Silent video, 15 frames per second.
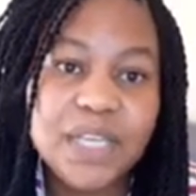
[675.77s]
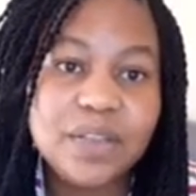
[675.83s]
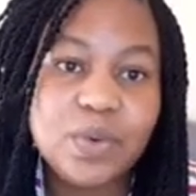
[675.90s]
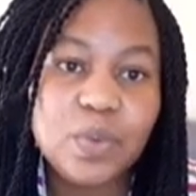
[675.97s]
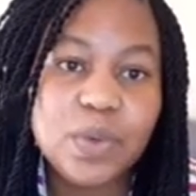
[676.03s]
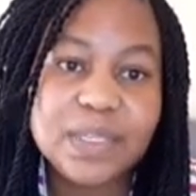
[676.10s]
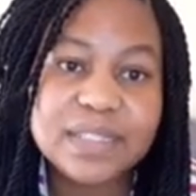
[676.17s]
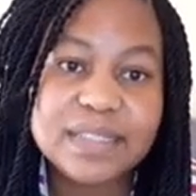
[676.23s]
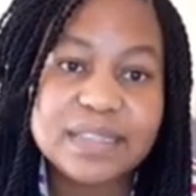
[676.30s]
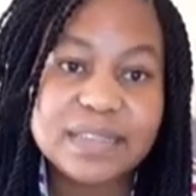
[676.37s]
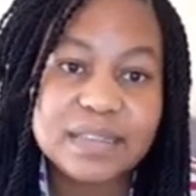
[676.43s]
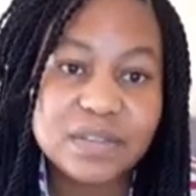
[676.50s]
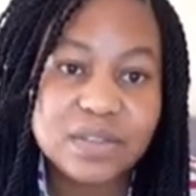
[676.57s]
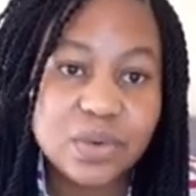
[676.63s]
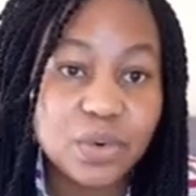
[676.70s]
The world
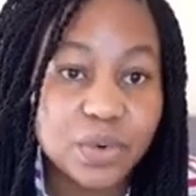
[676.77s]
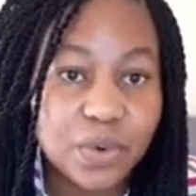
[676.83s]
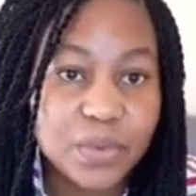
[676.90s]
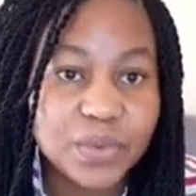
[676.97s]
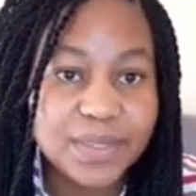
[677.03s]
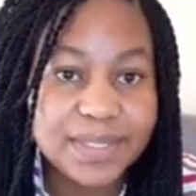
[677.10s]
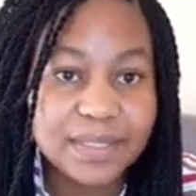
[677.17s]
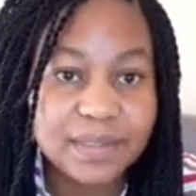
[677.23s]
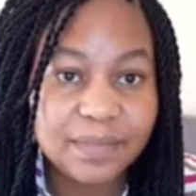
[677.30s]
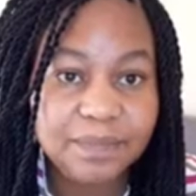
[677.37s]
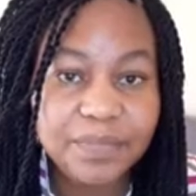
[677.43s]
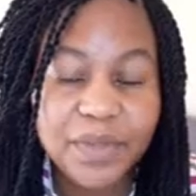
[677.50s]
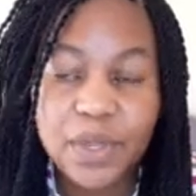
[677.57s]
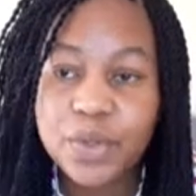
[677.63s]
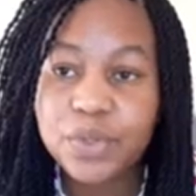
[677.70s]
isn't so rosy.
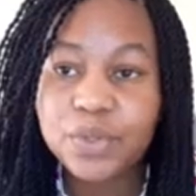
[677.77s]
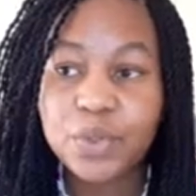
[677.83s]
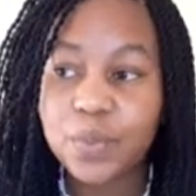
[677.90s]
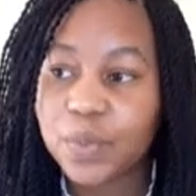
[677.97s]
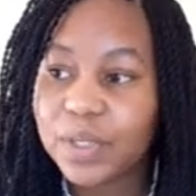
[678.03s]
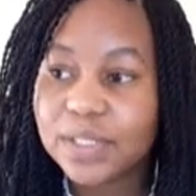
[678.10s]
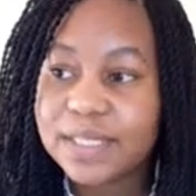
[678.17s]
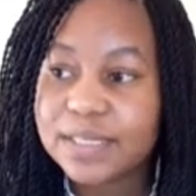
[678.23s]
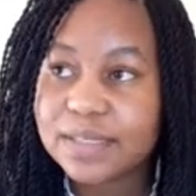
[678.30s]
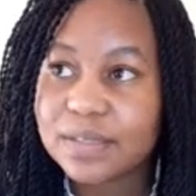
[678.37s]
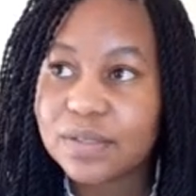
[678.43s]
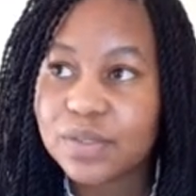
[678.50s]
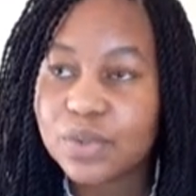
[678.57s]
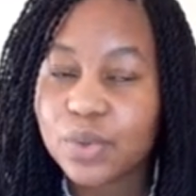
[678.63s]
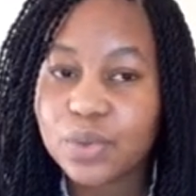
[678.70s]
The world
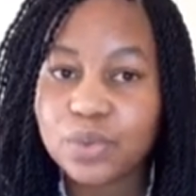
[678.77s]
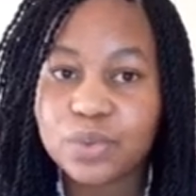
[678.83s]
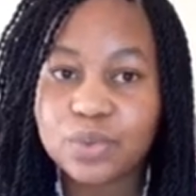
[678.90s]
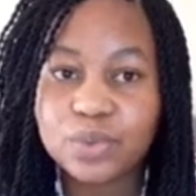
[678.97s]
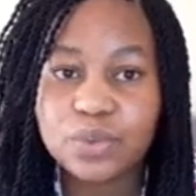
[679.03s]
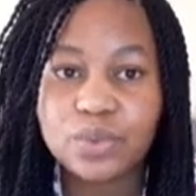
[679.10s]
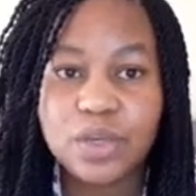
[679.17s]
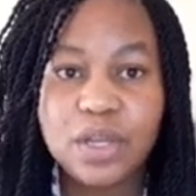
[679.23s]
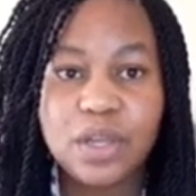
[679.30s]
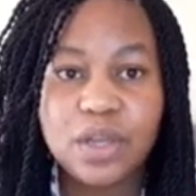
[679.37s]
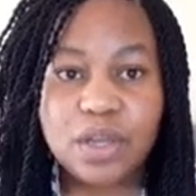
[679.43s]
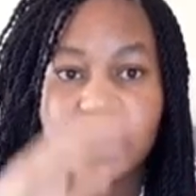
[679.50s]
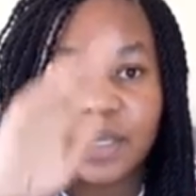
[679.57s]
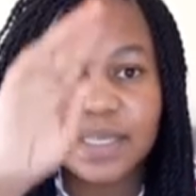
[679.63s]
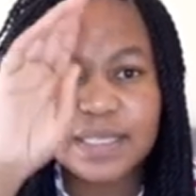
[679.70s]

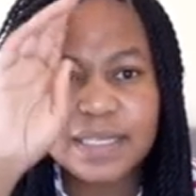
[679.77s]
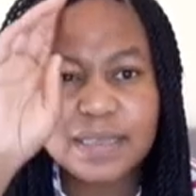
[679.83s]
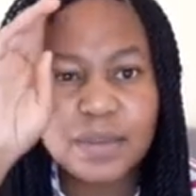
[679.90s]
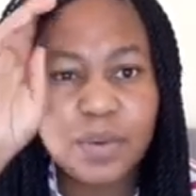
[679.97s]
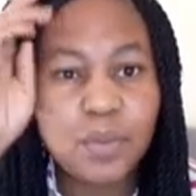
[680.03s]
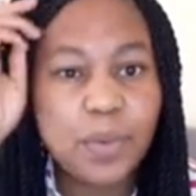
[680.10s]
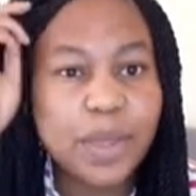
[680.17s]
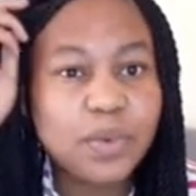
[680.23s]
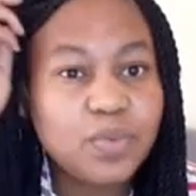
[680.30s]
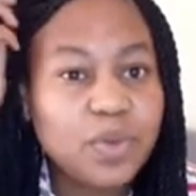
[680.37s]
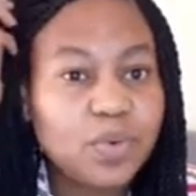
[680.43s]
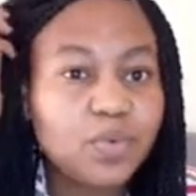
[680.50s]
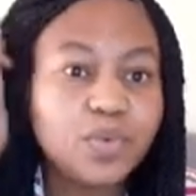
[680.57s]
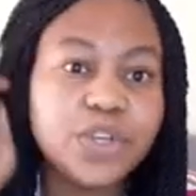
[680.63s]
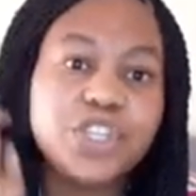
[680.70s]
isn't the way we
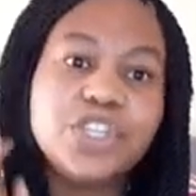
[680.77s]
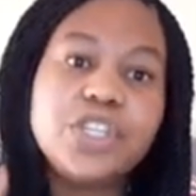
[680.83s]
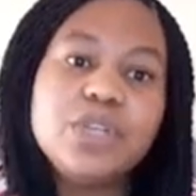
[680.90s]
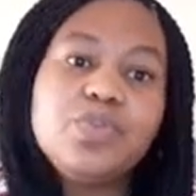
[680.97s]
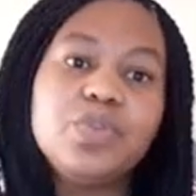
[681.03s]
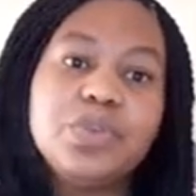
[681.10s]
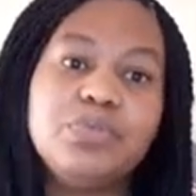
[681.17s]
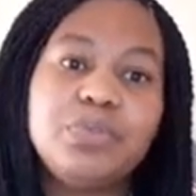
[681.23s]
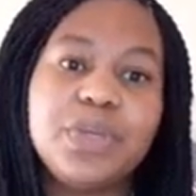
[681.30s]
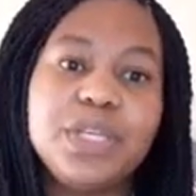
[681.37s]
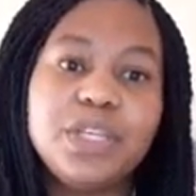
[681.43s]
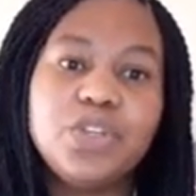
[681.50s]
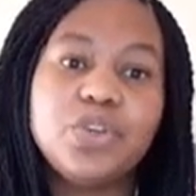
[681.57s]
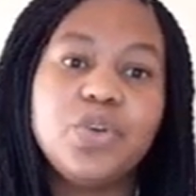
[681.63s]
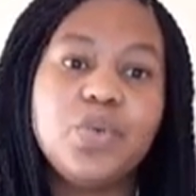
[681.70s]
wished it would
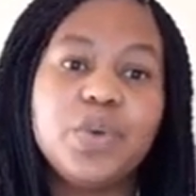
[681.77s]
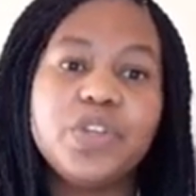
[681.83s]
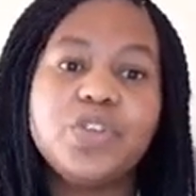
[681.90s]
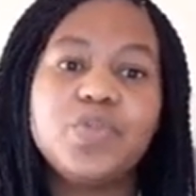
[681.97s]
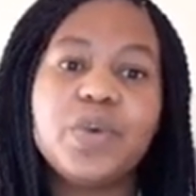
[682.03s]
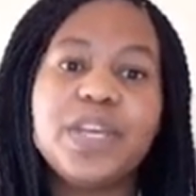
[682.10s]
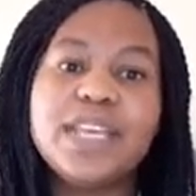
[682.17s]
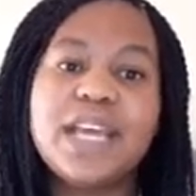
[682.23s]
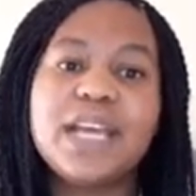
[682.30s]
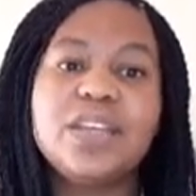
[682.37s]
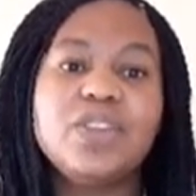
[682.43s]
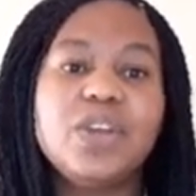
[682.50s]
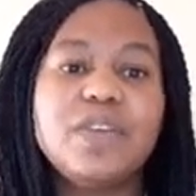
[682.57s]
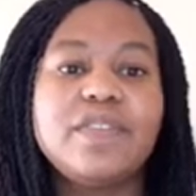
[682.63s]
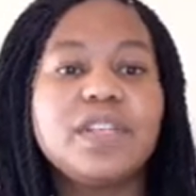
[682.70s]
be. You know, when you were young,
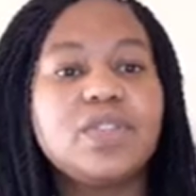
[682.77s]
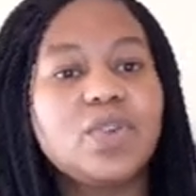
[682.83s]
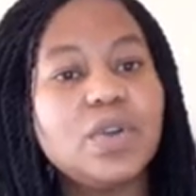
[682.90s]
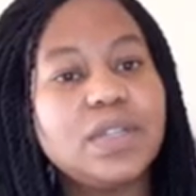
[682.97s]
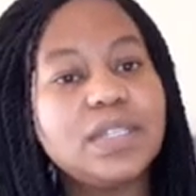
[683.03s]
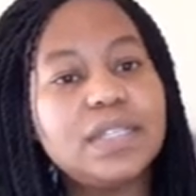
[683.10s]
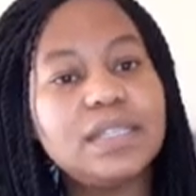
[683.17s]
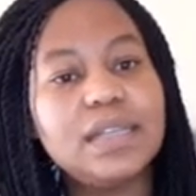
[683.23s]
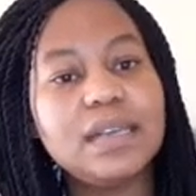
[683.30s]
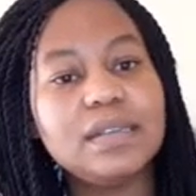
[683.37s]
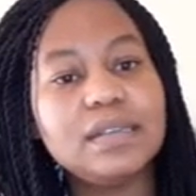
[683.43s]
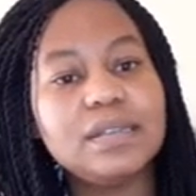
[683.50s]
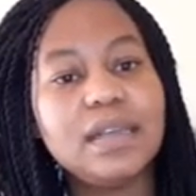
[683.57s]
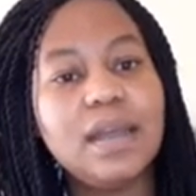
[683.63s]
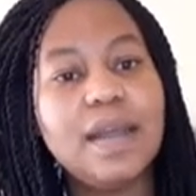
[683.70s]
you never saw these
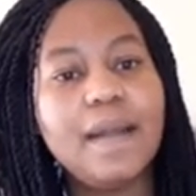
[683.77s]
things.